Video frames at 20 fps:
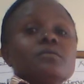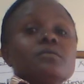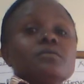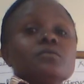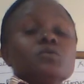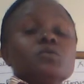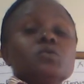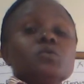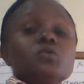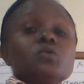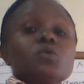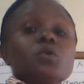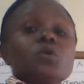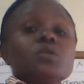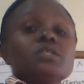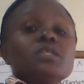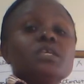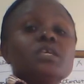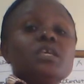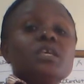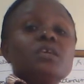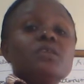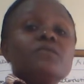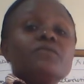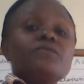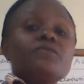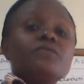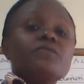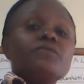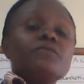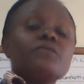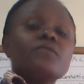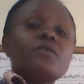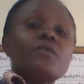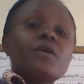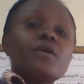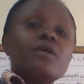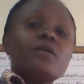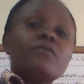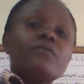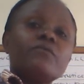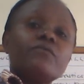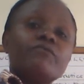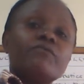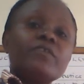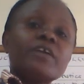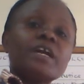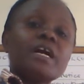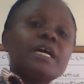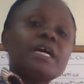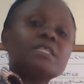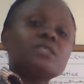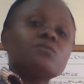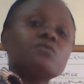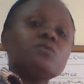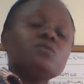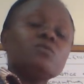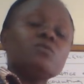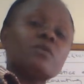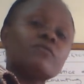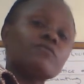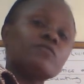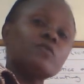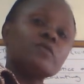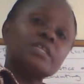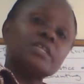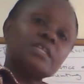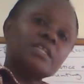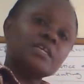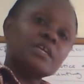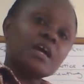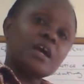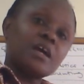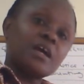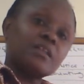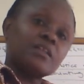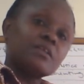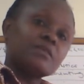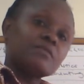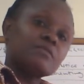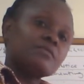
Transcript: You should not give figures which you have not incurred.